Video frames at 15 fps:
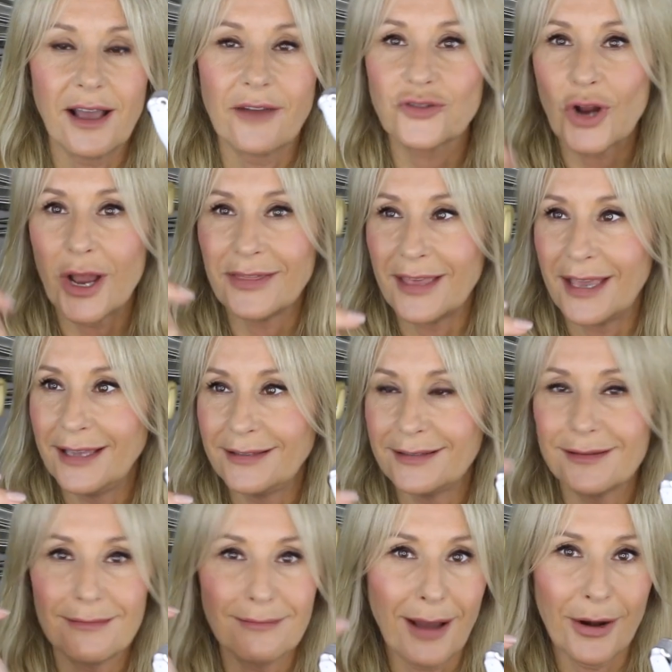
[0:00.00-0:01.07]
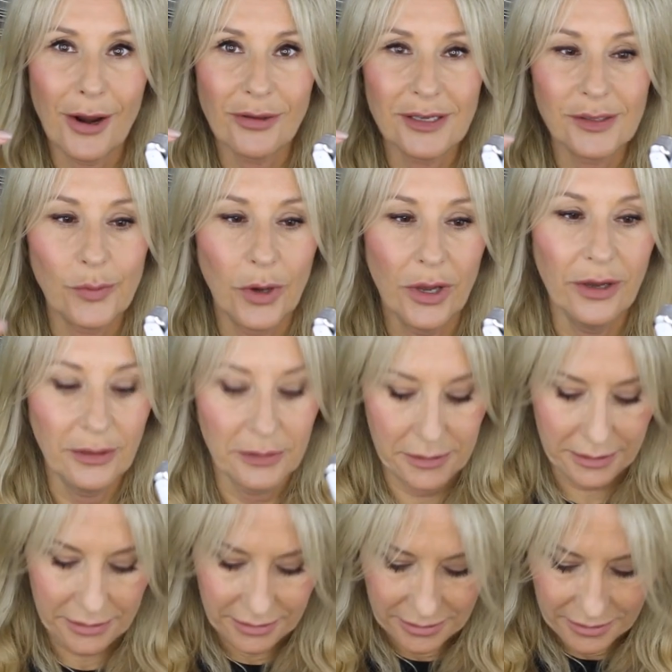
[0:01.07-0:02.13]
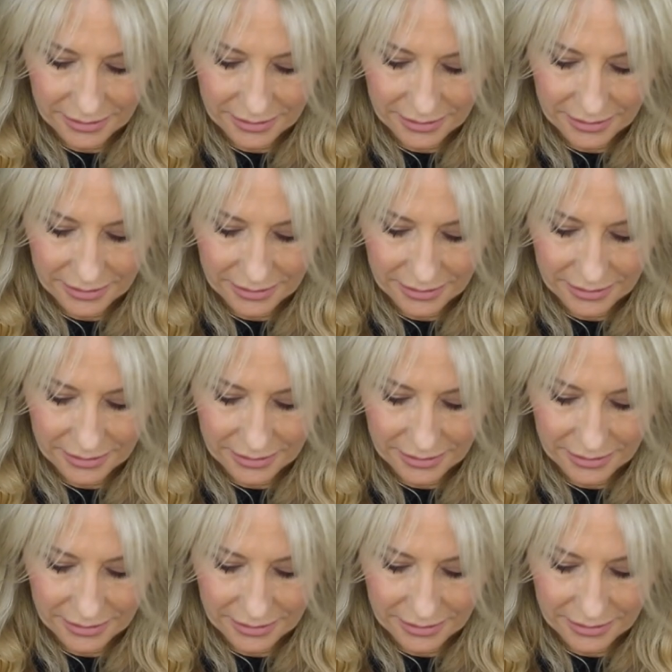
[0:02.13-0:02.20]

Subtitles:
I've tried this, I know this works.